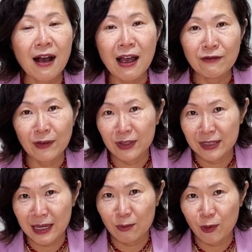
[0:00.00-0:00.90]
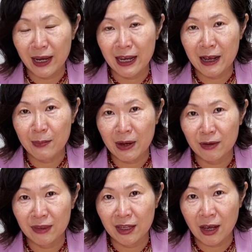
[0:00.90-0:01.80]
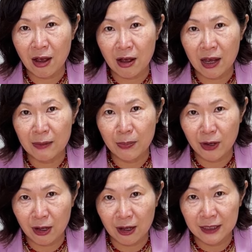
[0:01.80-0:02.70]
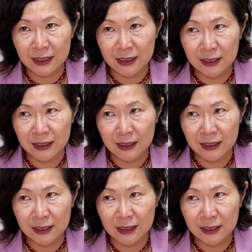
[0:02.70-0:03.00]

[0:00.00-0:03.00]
I felt the same way about the iPod